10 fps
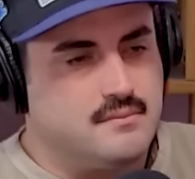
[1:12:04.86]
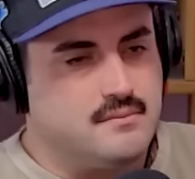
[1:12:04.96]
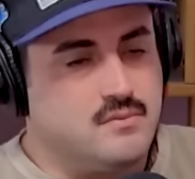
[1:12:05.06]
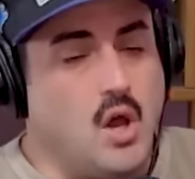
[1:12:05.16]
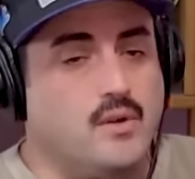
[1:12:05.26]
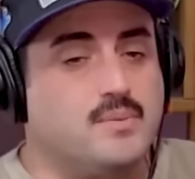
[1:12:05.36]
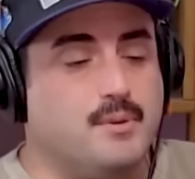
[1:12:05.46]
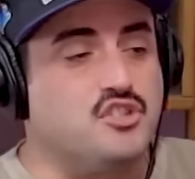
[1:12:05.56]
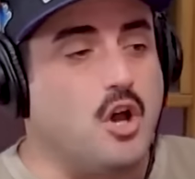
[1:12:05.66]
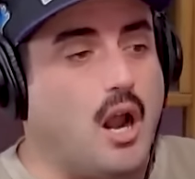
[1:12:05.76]
no like, it's
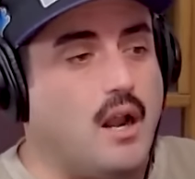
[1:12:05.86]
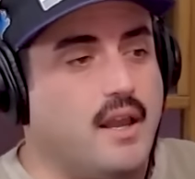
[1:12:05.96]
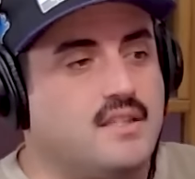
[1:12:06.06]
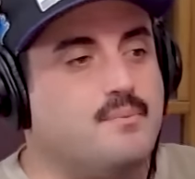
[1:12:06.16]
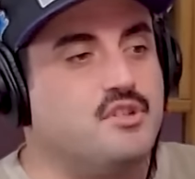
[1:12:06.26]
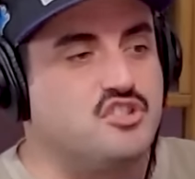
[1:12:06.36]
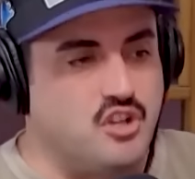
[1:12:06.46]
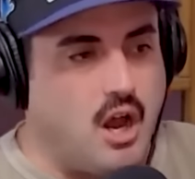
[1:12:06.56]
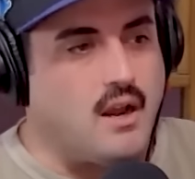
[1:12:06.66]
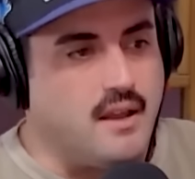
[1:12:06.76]
bizarre it's right?
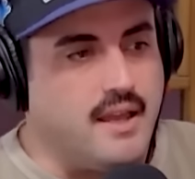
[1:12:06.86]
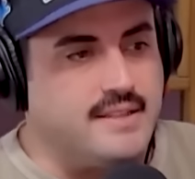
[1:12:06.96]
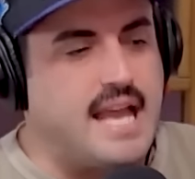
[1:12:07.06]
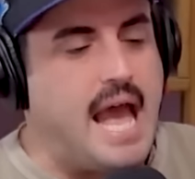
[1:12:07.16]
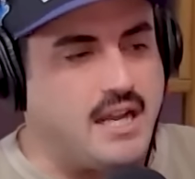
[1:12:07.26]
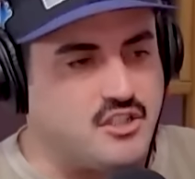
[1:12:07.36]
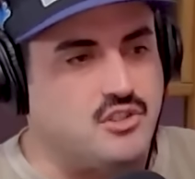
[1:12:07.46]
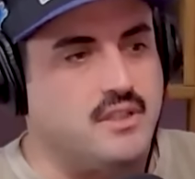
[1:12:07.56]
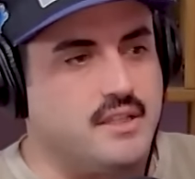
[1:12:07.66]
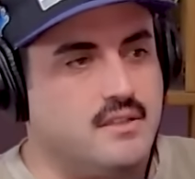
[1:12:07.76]
bizarre it's
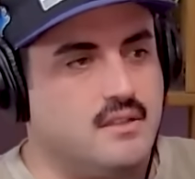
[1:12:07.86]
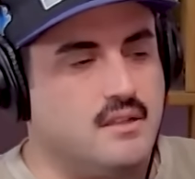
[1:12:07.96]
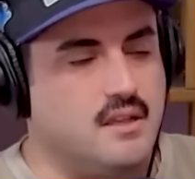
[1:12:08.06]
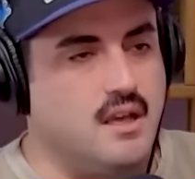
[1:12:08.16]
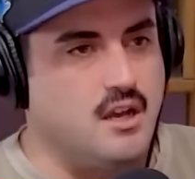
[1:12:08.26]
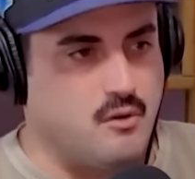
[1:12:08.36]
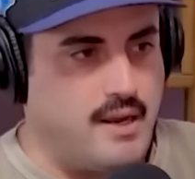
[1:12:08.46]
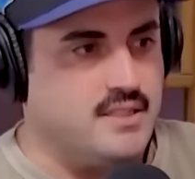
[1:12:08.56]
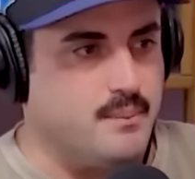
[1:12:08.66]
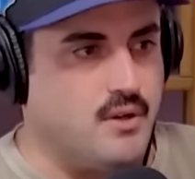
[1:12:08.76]
actually a
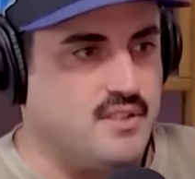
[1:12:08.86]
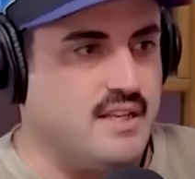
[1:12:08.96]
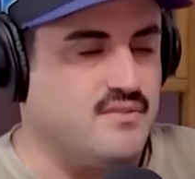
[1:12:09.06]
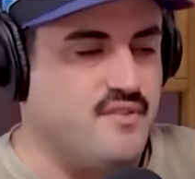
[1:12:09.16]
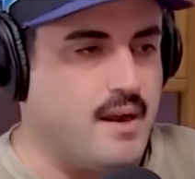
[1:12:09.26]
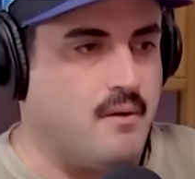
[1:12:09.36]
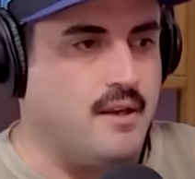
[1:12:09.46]
crazy person it's very